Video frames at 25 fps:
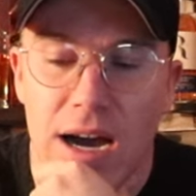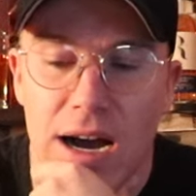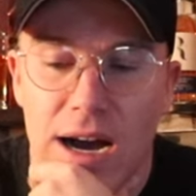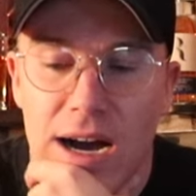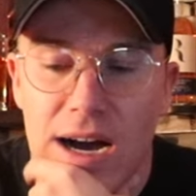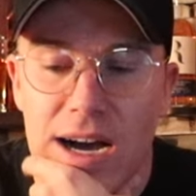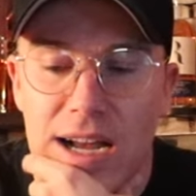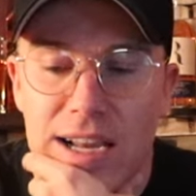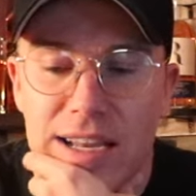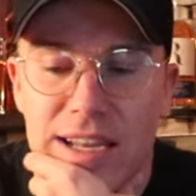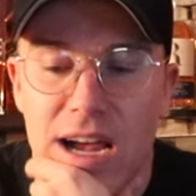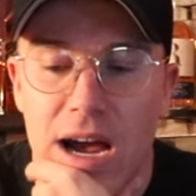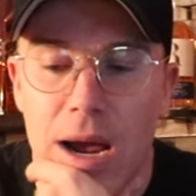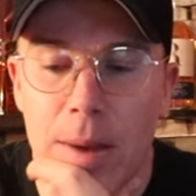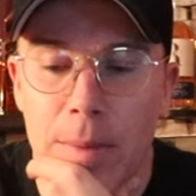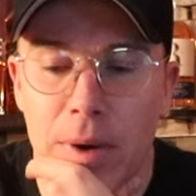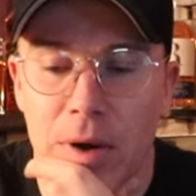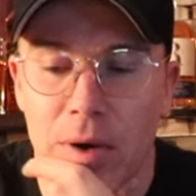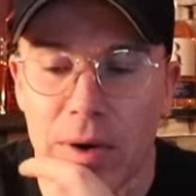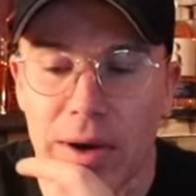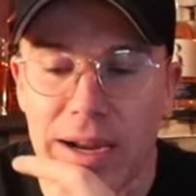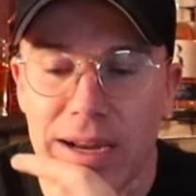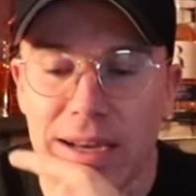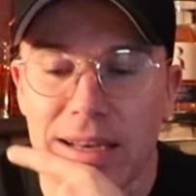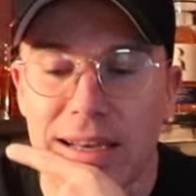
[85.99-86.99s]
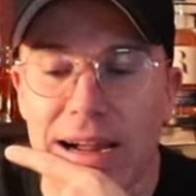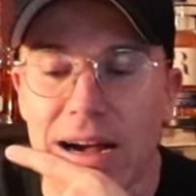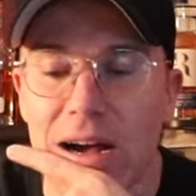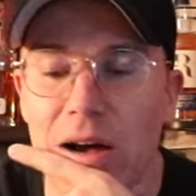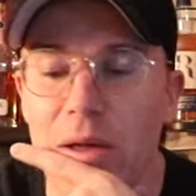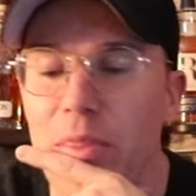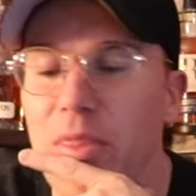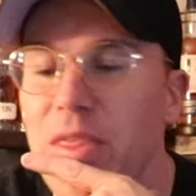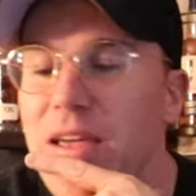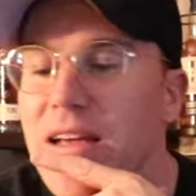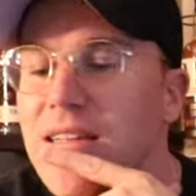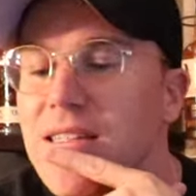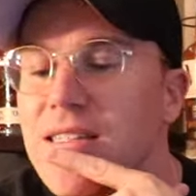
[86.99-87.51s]
Knob Creek.
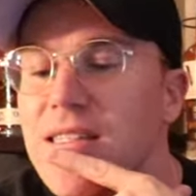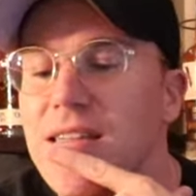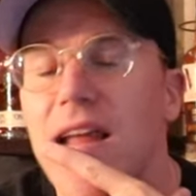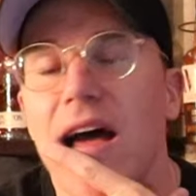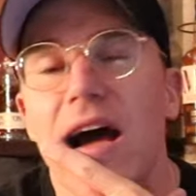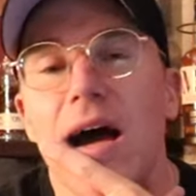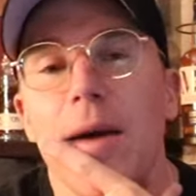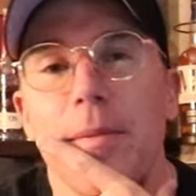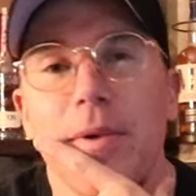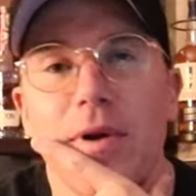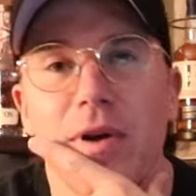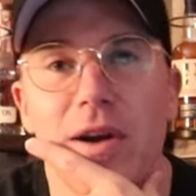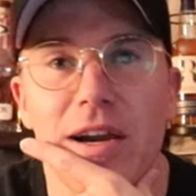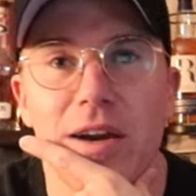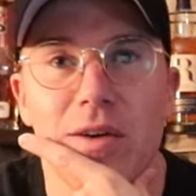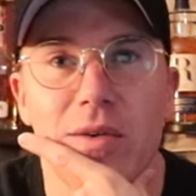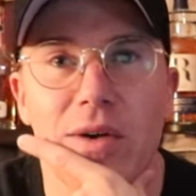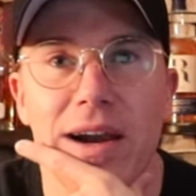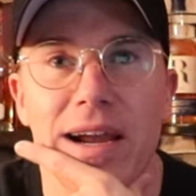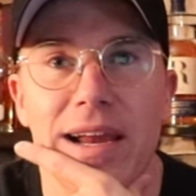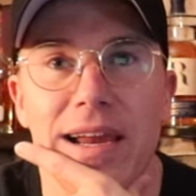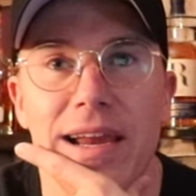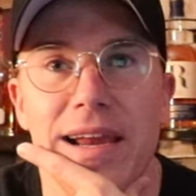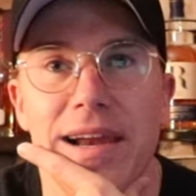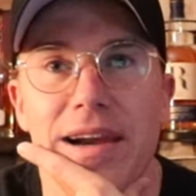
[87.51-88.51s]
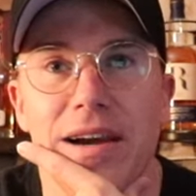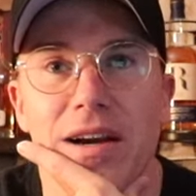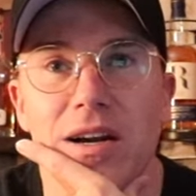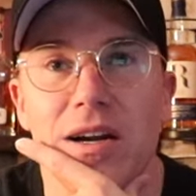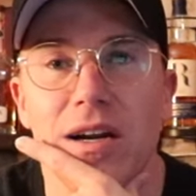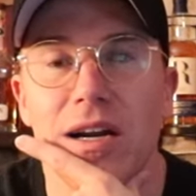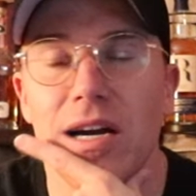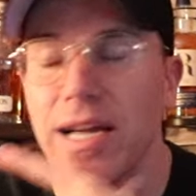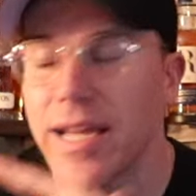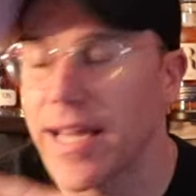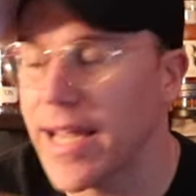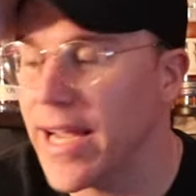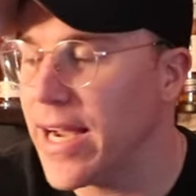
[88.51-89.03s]
Now, this Knob Creek right
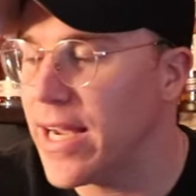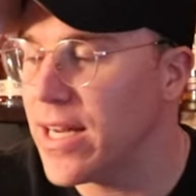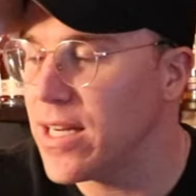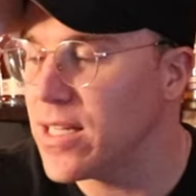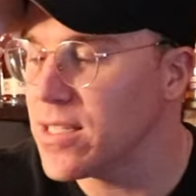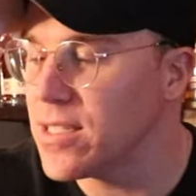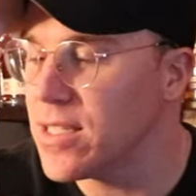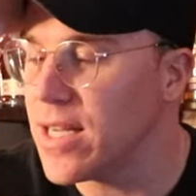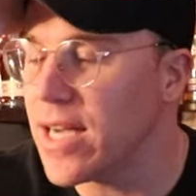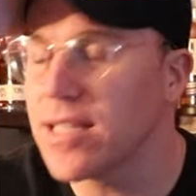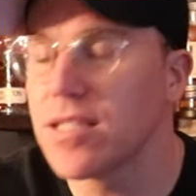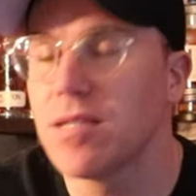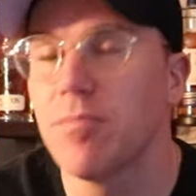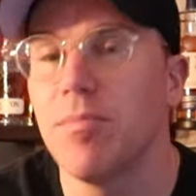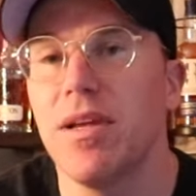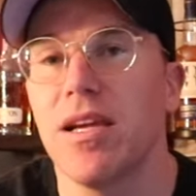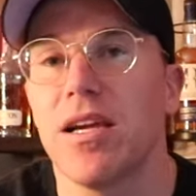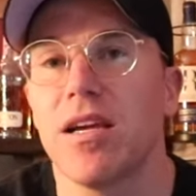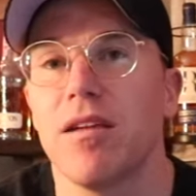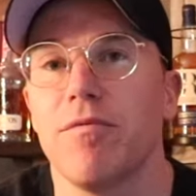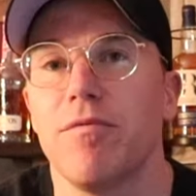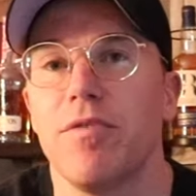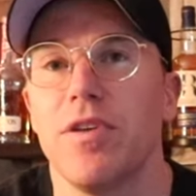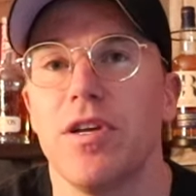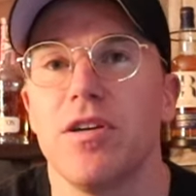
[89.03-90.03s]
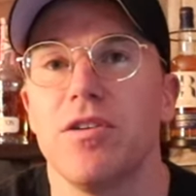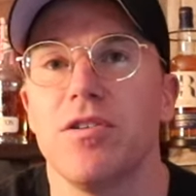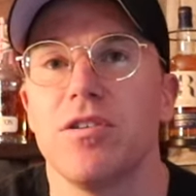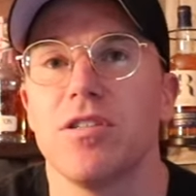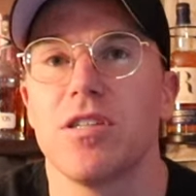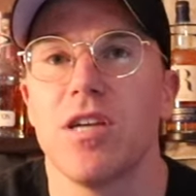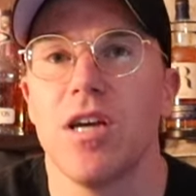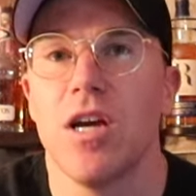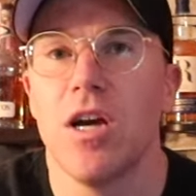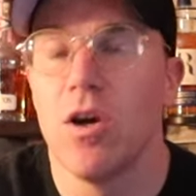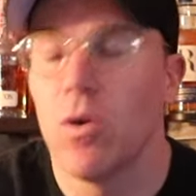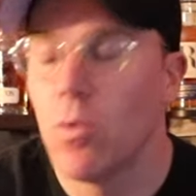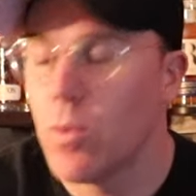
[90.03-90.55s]
here, again, it's not to be
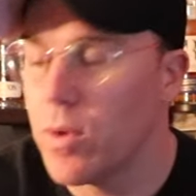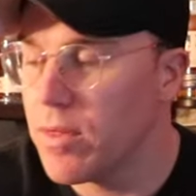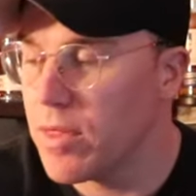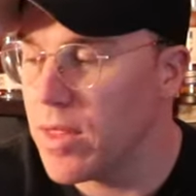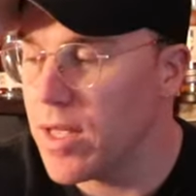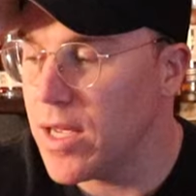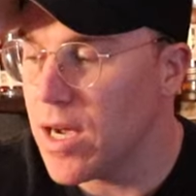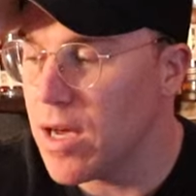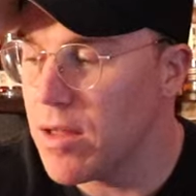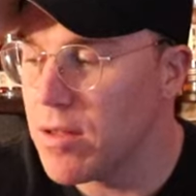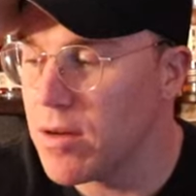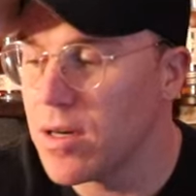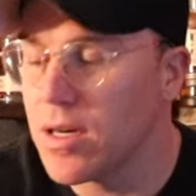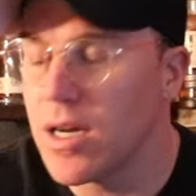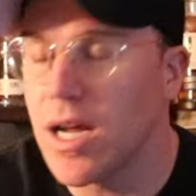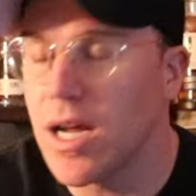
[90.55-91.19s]
confused with the other